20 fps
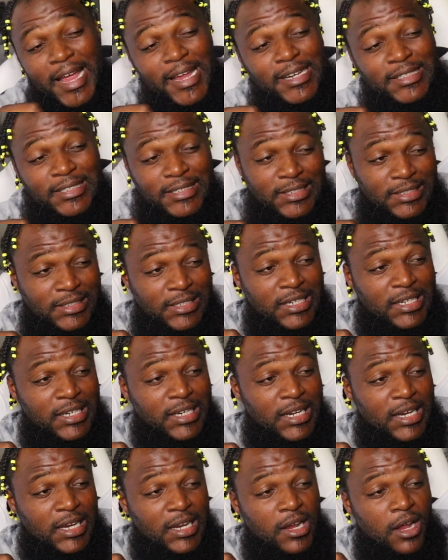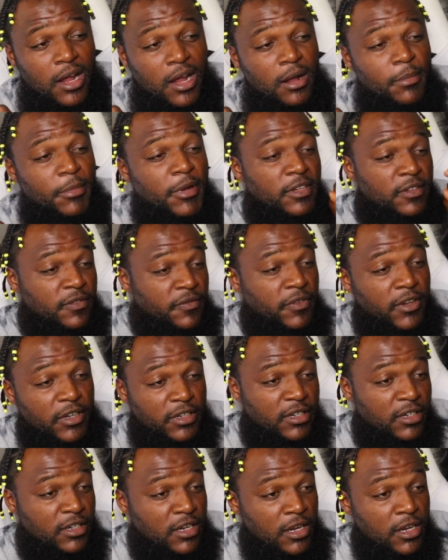Tyson, or
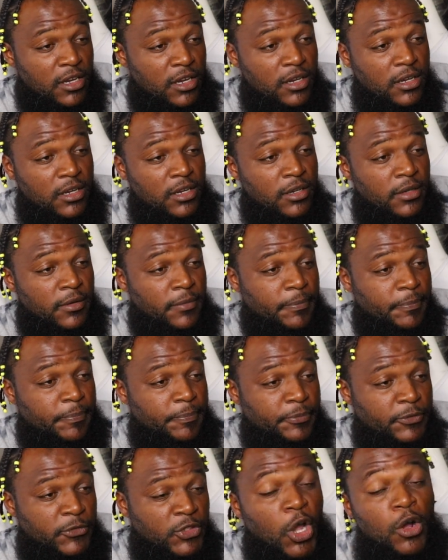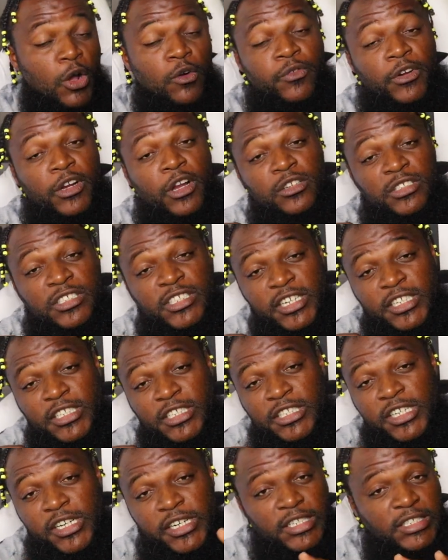motherfucking Topher gonna see
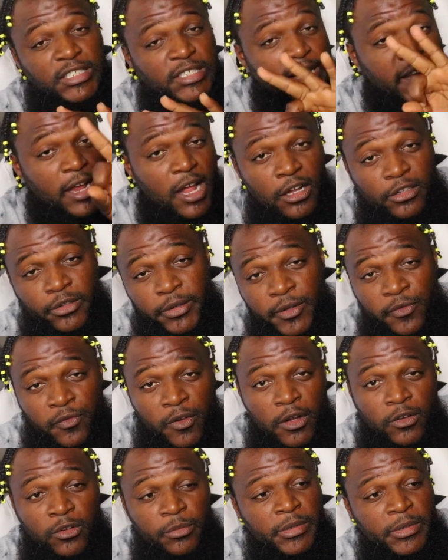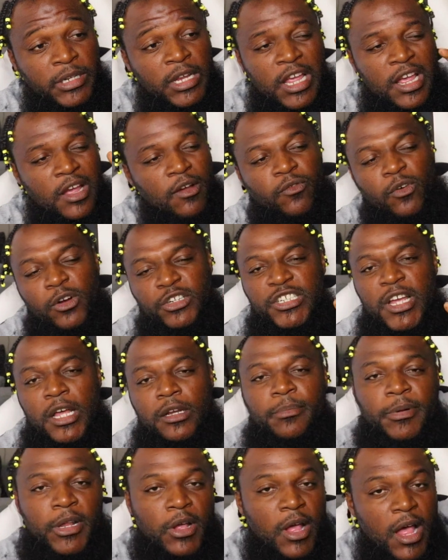this shit, because they all three fuck with me. For
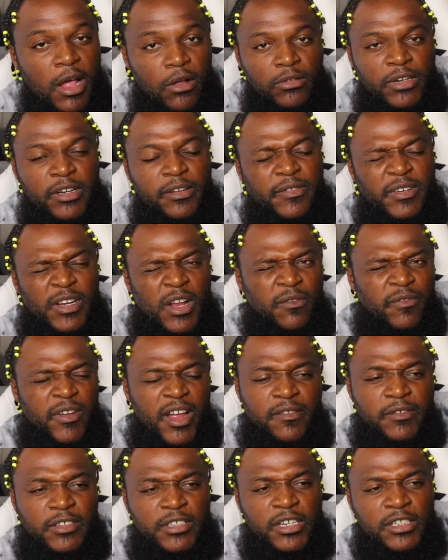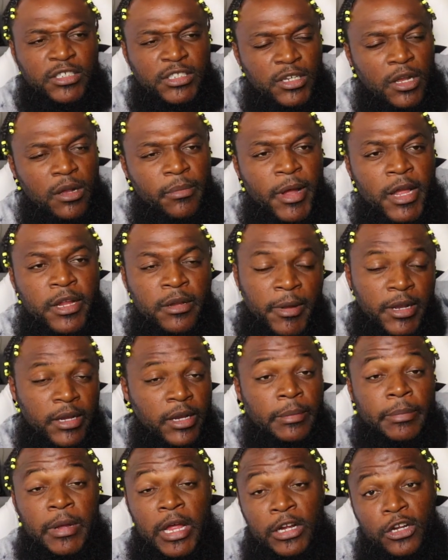y'all to blow, I don't even know if I ever done a song about you, my
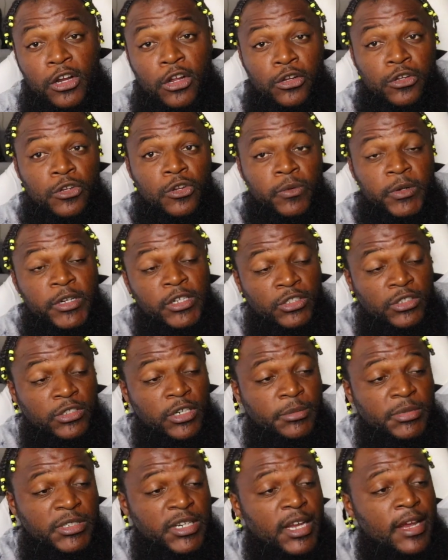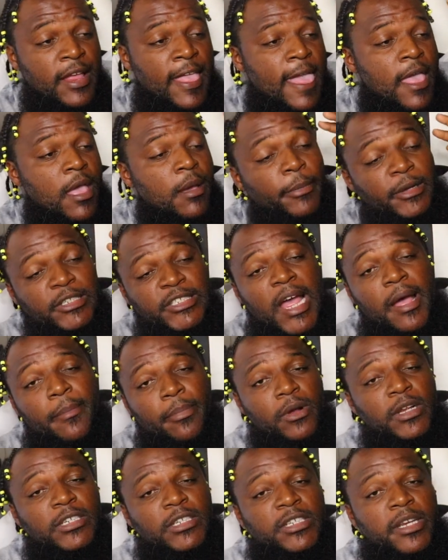nigga, but I know who you is, you know what I'm saying? But y'all
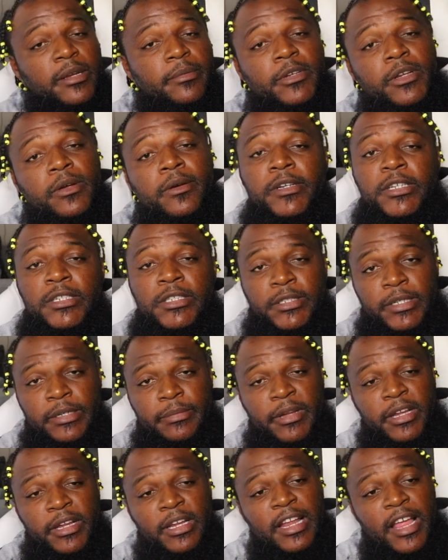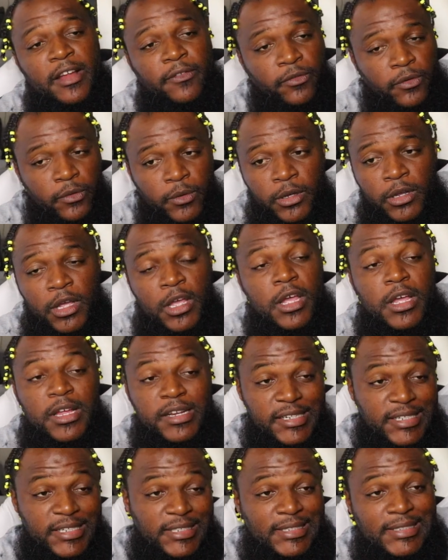boys keep doing this shit, man, like, for real.
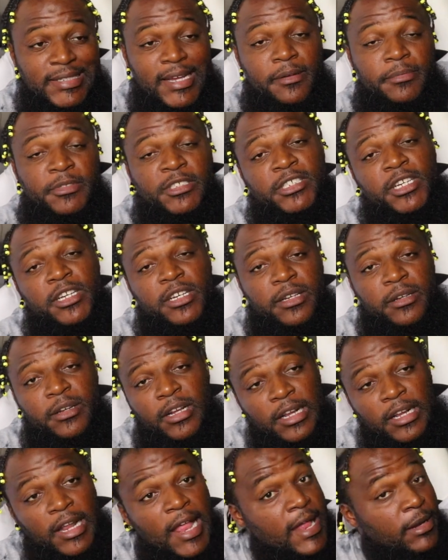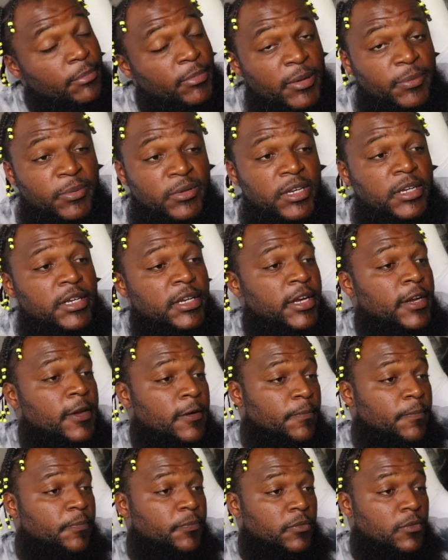This is the type of shit that a lot of people need to
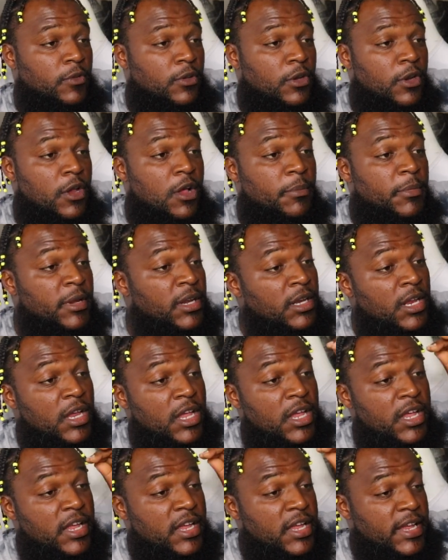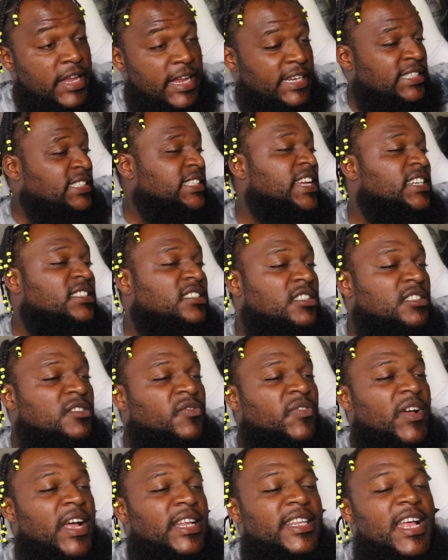hear, you know what I mean? It says
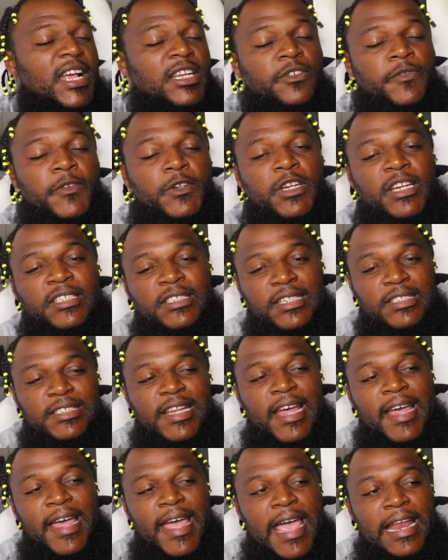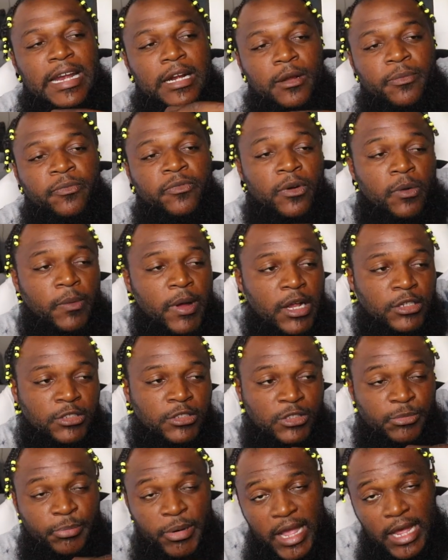65,000 views, that's because I had it up for a while,
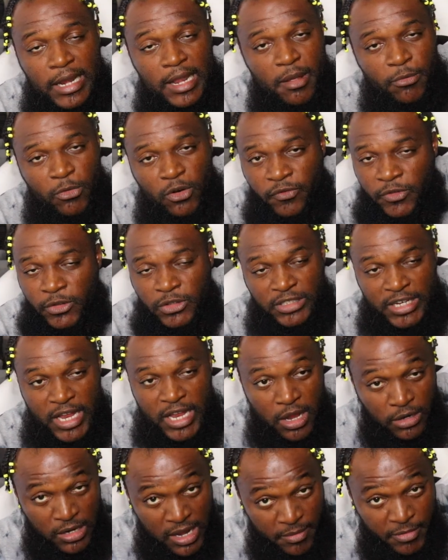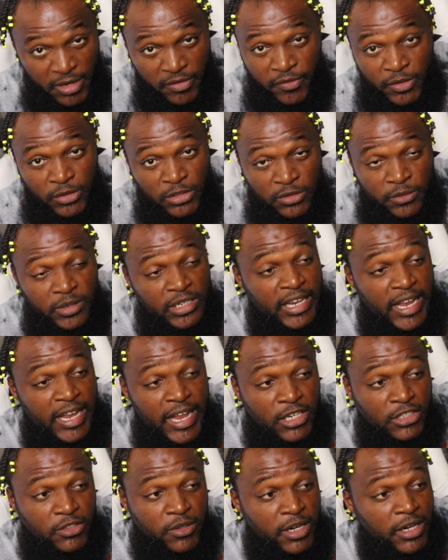so it's probably a lot more views now. I don't know how many views it really
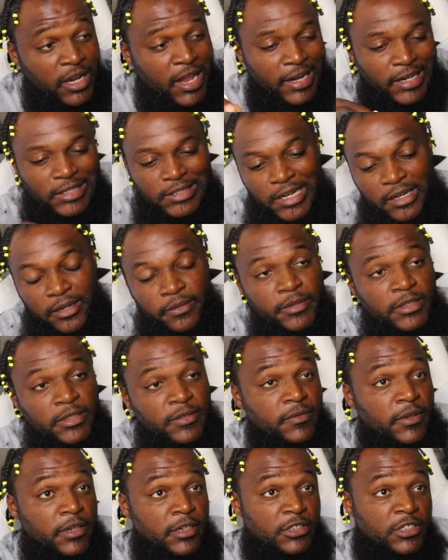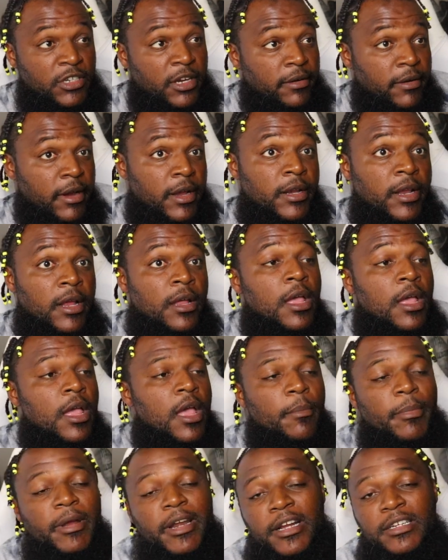has right now. I guess I could really fucking check right now.
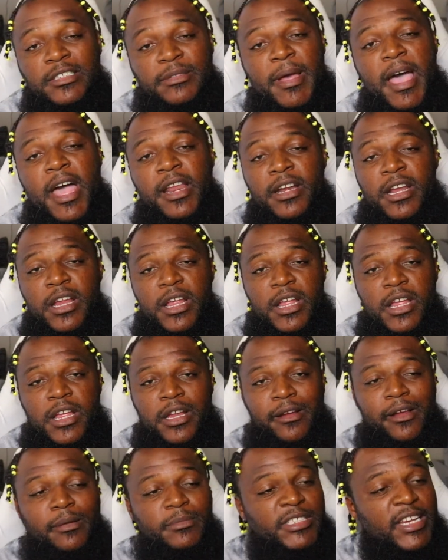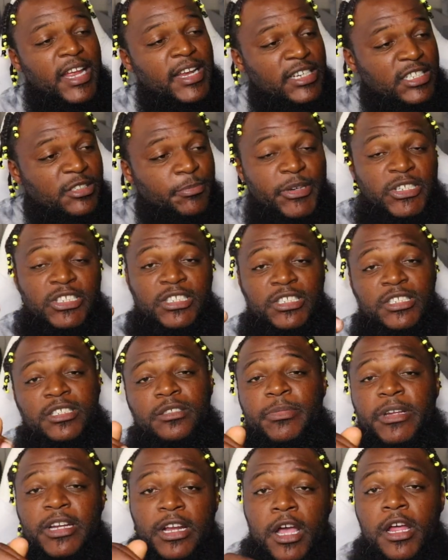But it doesn't matter, you know what I'm saying? This bitch needs
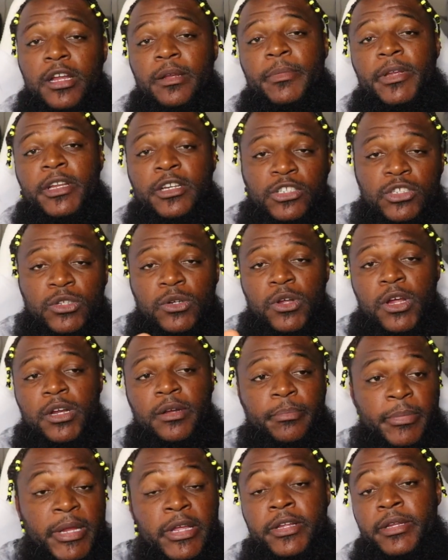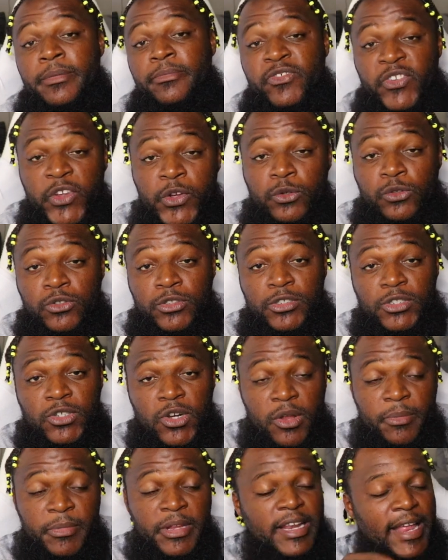to be 100 million, 200 billion views, you
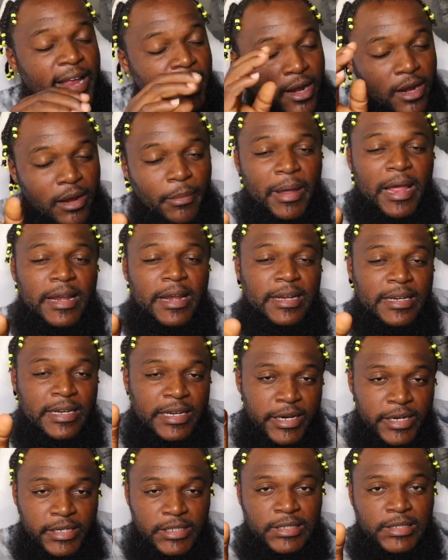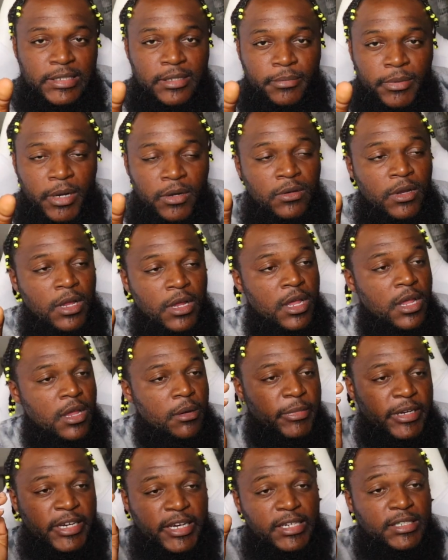know what I mean? Like, everybody need to hear this shit, bro.
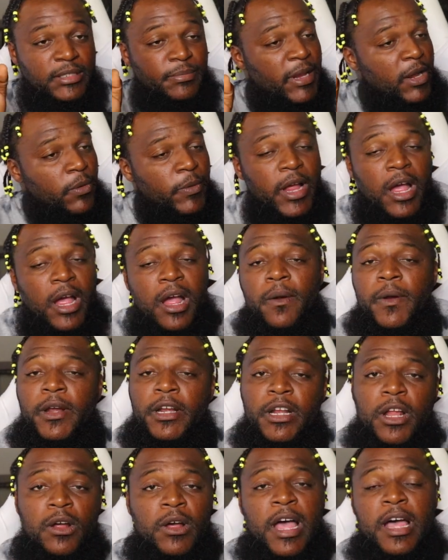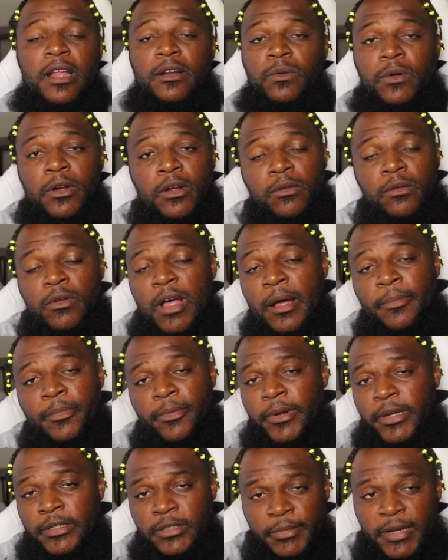Because, man, we already know how the world
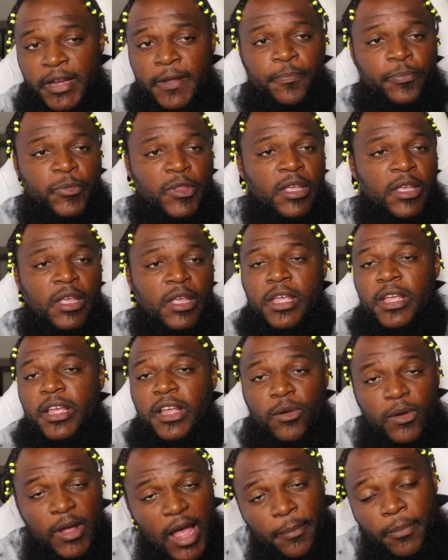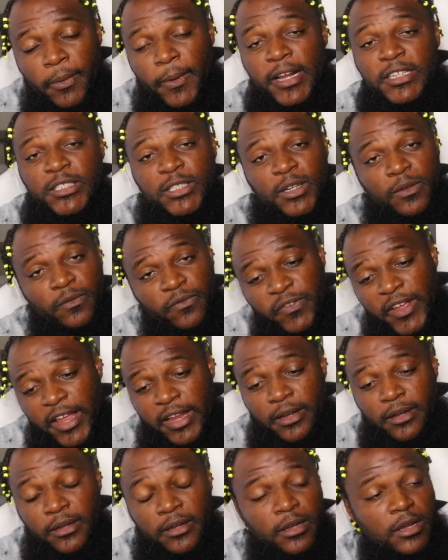operates, man. It operates on
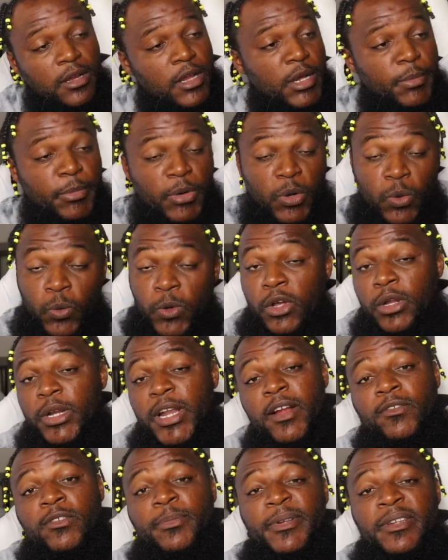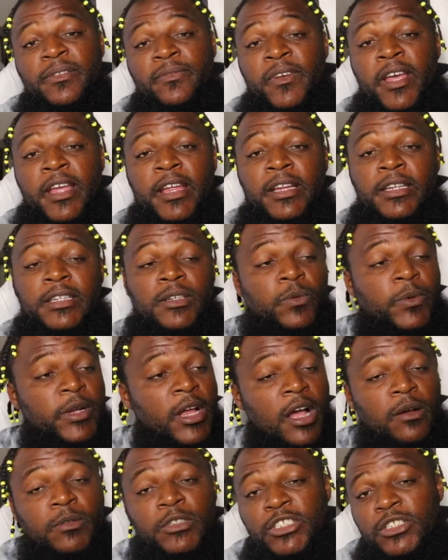fake. But we'll never be fake, and we
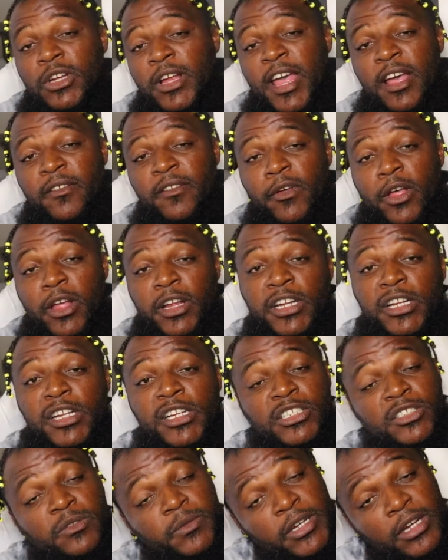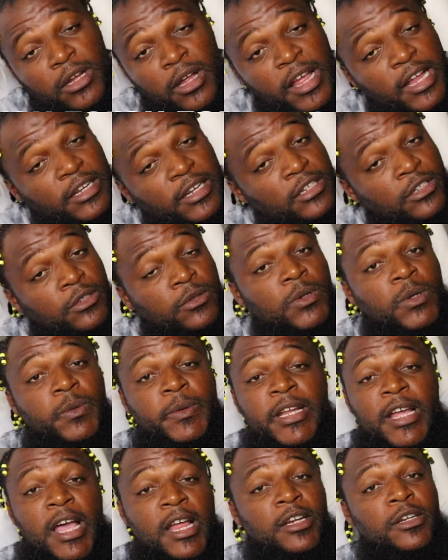always gonna have our guns, and we gonna have to do what
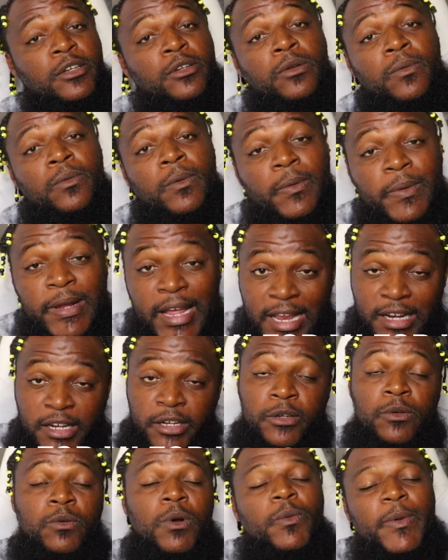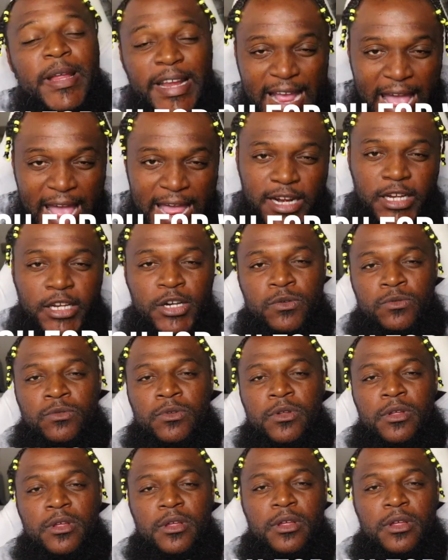we gotta do when we had to do what we gotta do.